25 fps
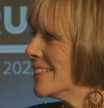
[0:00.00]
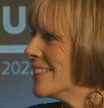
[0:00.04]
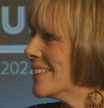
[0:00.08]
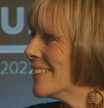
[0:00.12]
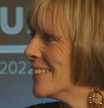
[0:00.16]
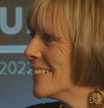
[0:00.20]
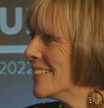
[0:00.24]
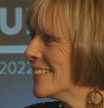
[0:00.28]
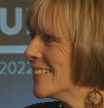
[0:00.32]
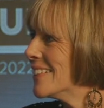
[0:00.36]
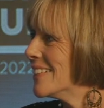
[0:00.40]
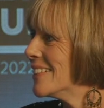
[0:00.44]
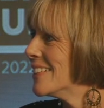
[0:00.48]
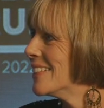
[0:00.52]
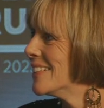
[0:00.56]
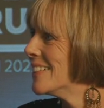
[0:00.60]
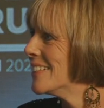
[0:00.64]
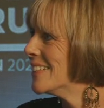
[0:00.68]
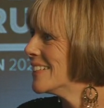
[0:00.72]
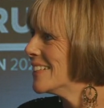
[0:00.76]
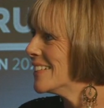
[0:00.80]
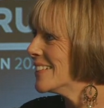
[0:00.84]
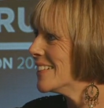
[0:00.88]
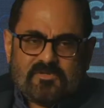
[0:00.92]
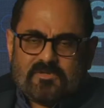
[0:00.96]
So
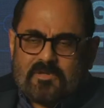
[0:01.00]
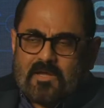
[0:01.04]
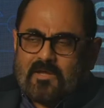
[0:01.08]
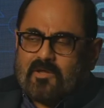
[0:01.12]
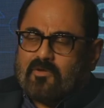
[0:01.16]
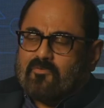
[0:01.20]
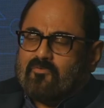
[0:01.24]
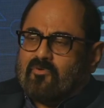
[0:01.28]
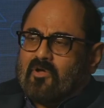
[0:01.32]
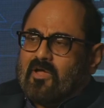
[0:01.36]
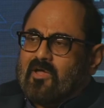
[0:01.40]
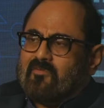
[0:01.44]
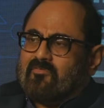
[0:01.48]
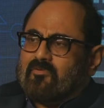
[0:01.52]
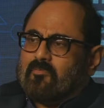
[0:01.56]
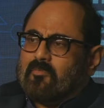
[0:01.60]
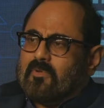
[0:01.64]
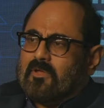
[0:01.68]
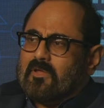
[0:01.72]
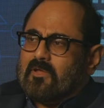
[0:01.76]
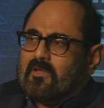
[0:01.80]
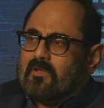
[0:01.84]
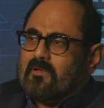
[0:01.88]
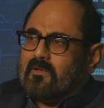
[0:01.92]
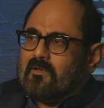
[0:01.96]
thank you for having
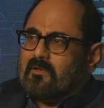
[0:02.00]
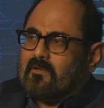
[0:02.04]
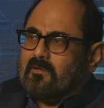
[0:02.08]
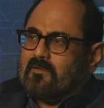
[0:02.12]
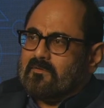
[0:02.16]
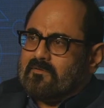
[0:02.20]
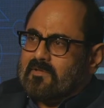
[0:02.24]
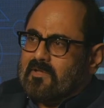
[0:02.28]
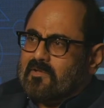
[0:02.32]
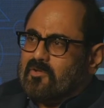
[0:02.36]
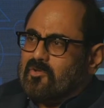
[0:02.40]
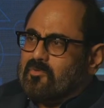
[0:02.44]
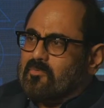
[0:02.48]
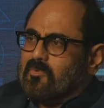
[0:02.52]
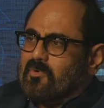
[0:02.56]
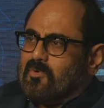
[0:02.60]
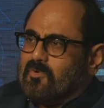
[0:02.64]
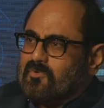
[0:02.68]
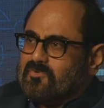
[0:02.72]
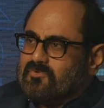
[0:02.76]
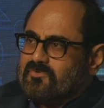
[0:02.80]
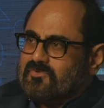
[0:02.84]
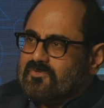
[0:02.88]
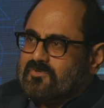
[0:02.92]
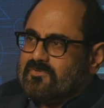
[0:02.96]
me, and thank you,
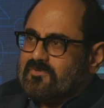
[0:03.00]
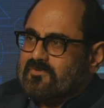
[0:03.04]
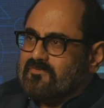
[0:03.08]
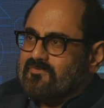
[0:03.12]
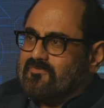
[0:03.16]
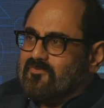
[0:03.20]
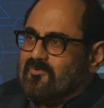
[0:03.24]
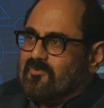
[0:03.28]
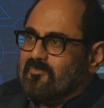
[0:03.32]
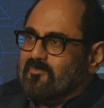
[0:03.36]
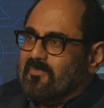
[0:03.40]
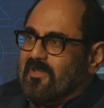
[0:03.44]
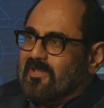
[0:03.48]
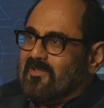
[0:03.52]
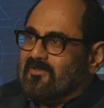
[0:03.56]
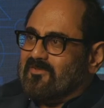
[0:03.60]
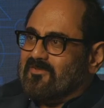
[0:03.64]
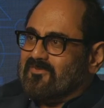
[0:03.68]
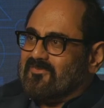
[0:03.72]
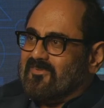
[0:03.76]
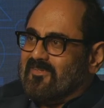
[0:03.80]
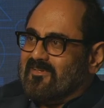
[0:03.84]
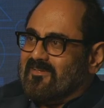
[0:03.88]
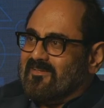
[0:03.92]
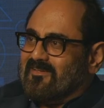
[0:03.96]
Manoj, for making
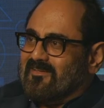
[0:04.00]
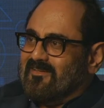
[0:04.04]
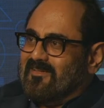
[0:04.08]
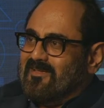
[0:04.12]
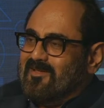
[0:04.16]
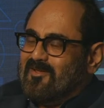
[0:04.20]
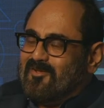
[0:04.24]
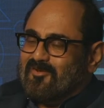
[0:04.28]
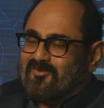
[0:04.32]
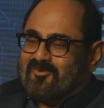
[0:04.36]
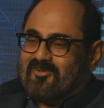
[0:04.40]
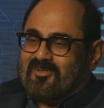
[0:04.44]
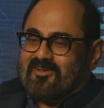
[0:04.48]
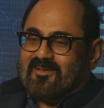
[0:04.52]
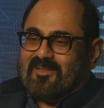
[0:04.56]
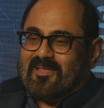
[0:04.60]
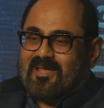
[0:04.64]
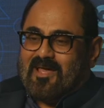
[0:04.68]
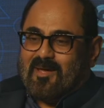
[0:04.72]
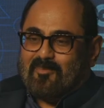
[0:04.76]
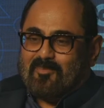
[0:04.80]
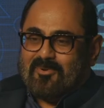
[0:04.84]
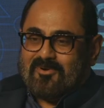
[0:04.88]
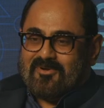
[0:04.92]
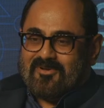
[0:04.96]
this a regular
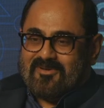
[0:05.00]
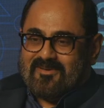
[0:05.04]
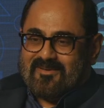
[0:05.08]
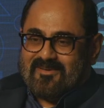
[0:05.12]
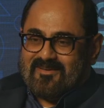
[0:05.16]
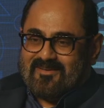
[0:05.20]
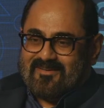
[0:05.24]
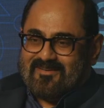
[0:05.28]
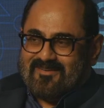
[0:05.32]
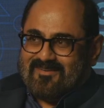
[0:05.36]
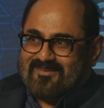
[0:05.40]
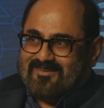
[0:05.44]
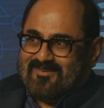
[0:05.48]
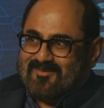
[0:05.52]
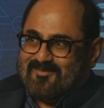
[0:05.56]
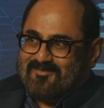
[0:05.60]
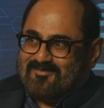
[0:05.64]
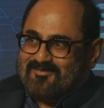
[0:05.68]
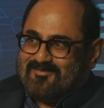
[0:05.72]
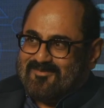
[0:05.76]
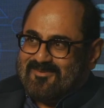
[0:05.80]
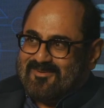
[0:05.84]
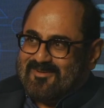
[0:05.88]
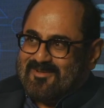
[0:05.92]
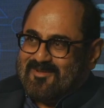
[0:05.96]
habit of
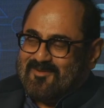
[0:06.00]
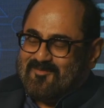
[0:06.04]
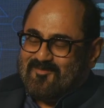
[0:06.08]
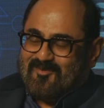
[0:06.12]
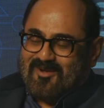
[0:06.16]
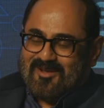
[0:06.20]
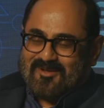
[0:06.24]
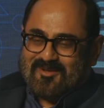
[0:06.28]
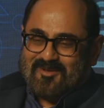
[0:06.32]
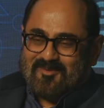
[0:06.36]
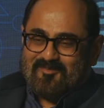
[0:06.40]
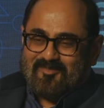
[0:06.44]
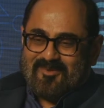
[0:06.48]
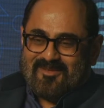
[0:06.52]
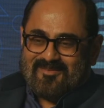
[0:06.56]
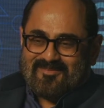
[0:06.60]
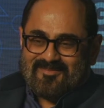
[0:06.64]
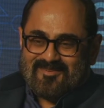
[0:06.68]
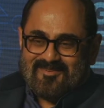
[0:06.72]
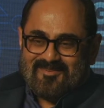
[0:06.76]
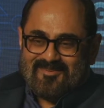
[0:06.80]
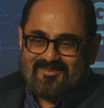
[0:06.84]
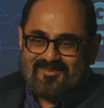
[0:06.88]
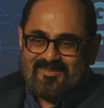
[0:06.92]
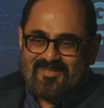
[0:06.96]
inviting me.
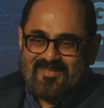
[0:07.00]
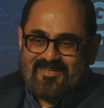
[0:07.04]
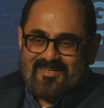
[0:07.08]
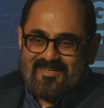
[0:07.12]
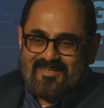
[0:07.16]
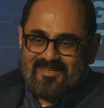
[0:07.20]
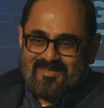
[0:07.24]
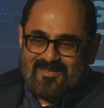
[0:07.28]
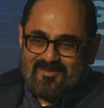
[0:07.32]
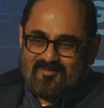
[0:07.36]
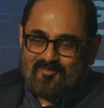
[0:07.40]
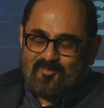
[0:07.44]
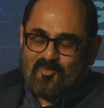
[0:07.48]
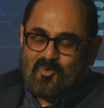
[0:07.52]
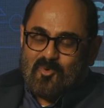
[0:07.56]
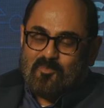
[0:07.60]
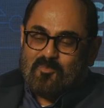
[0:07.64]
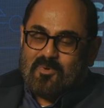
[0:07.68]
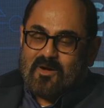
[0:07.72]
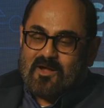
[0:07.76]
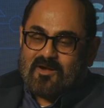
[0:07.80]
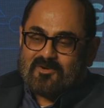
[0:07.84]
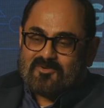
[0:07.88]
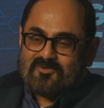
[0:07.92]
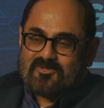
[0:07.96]
So more
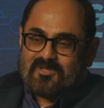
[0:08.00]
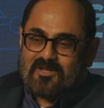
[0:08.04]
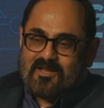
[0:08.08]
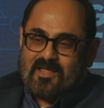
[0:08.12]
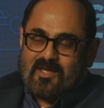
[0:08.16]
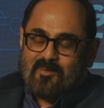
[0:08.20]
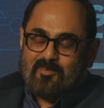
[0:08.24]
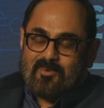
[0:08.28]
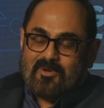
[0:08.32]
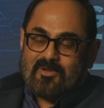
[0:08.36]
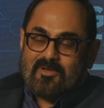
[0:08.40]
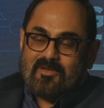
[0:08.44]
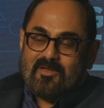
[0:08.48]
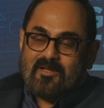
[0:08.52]
power to that habit.